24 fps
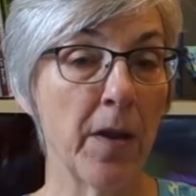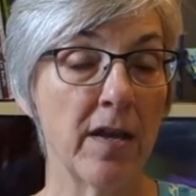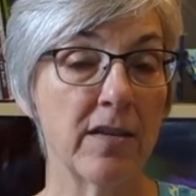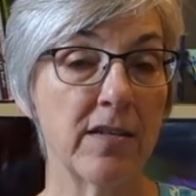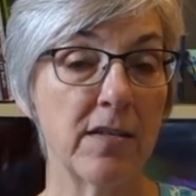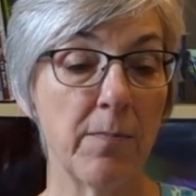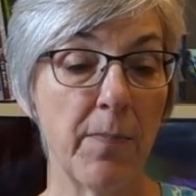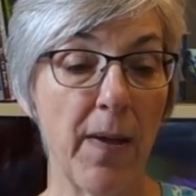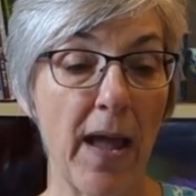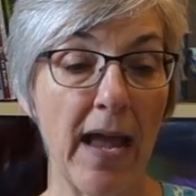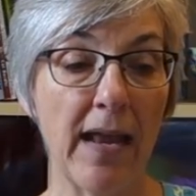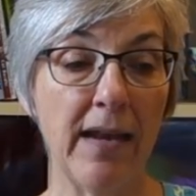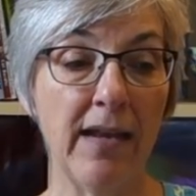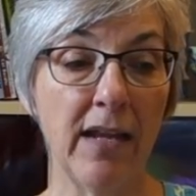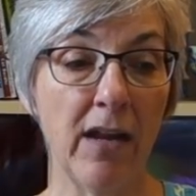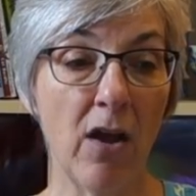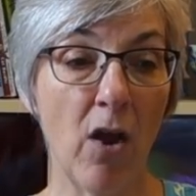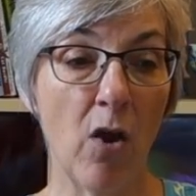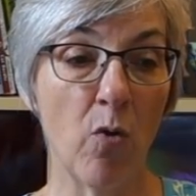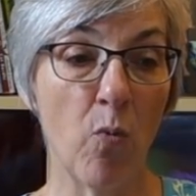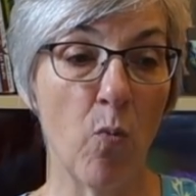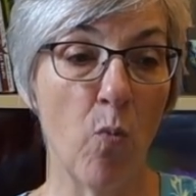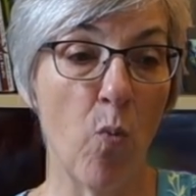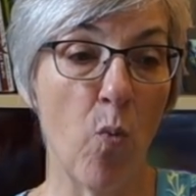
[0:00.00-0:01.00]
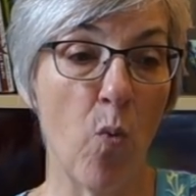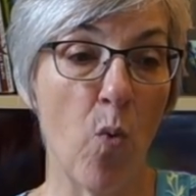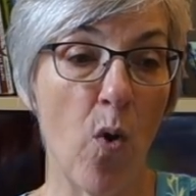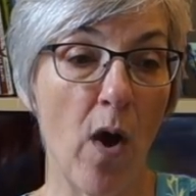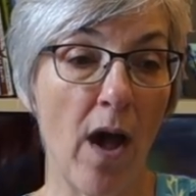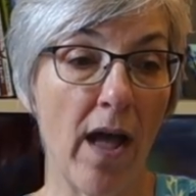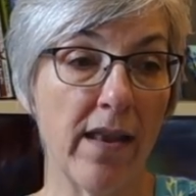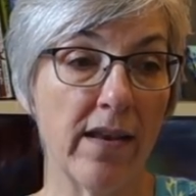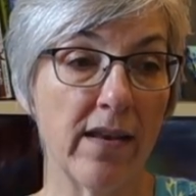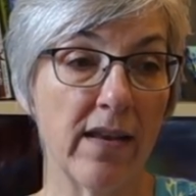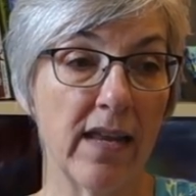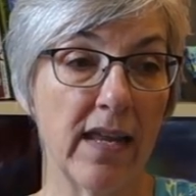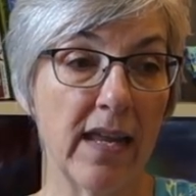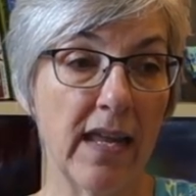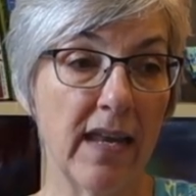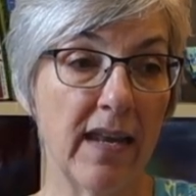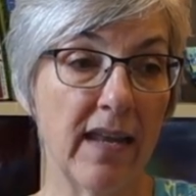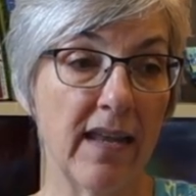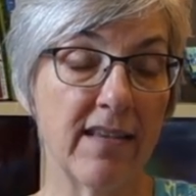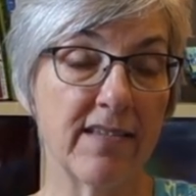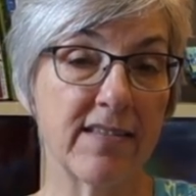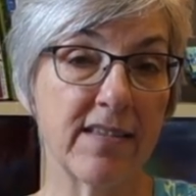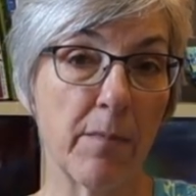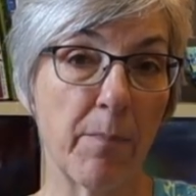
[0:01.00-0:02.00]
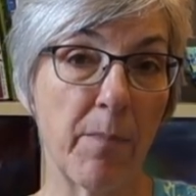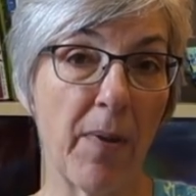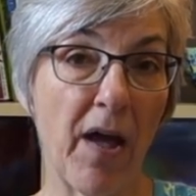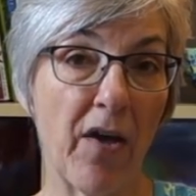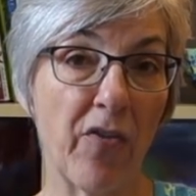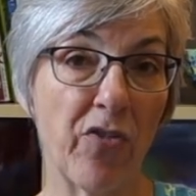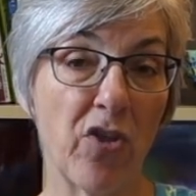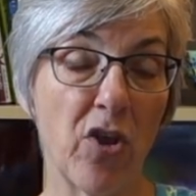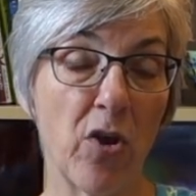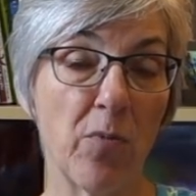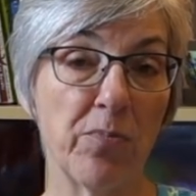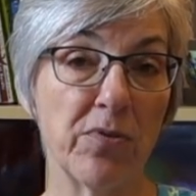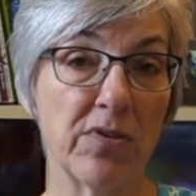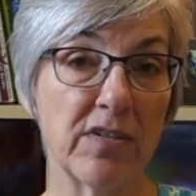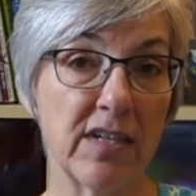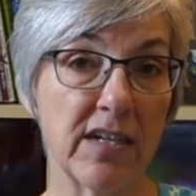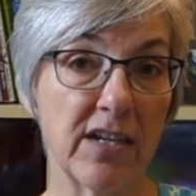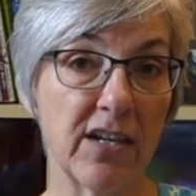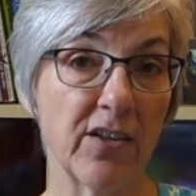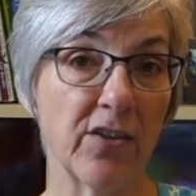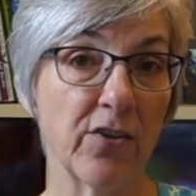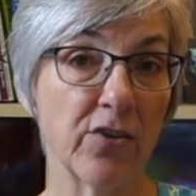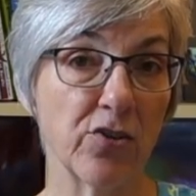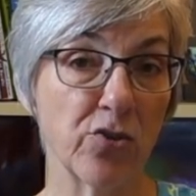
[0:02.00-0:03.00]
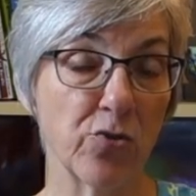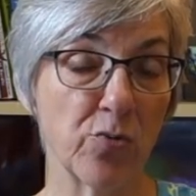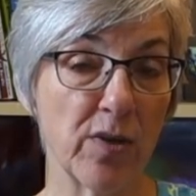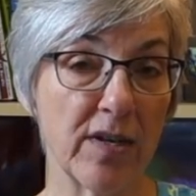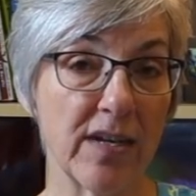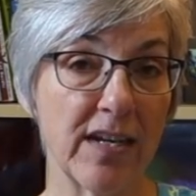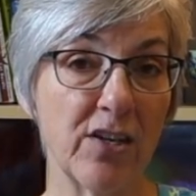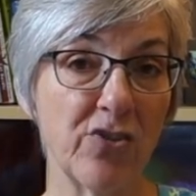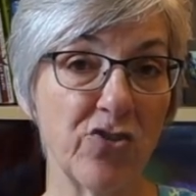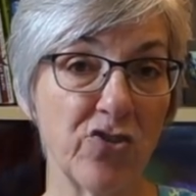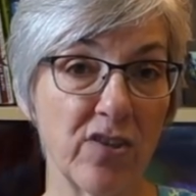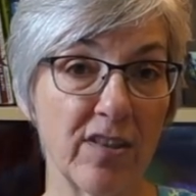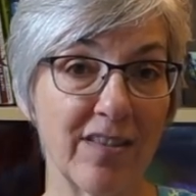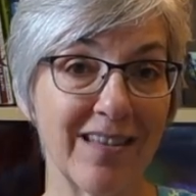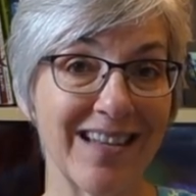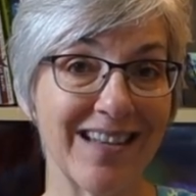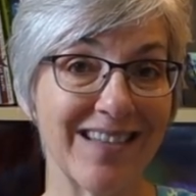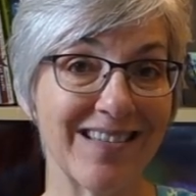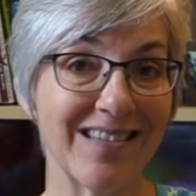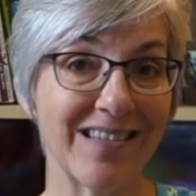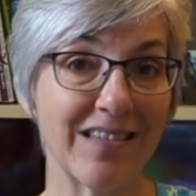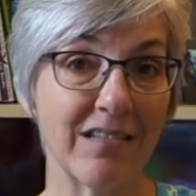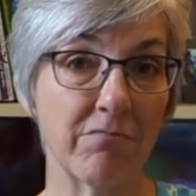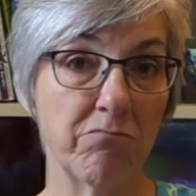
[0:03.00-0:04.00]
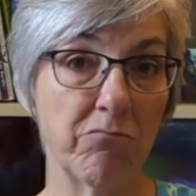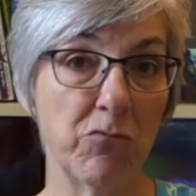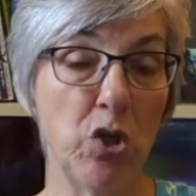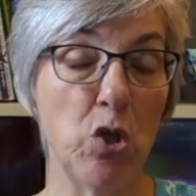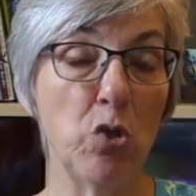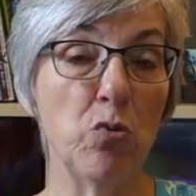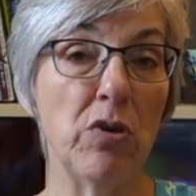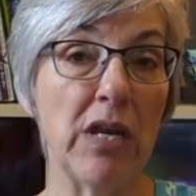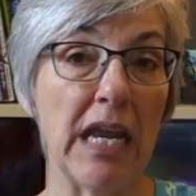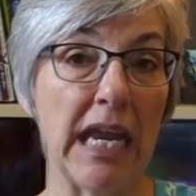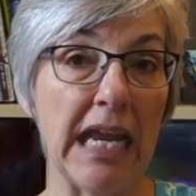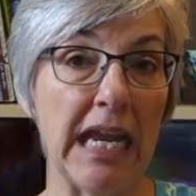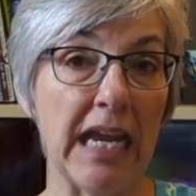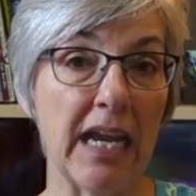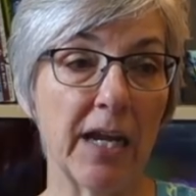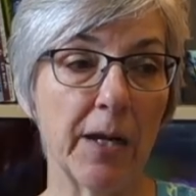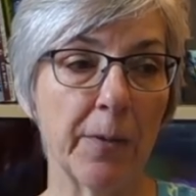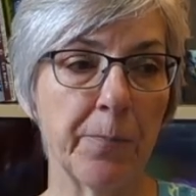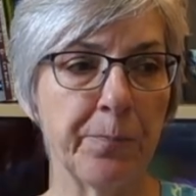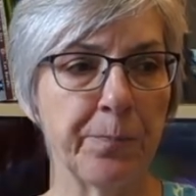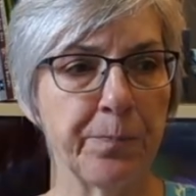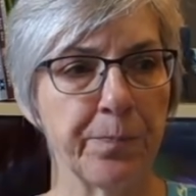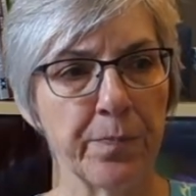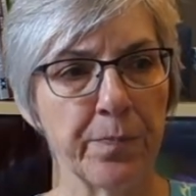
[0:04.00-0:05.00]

depending on what it is about their particular tradition that's unique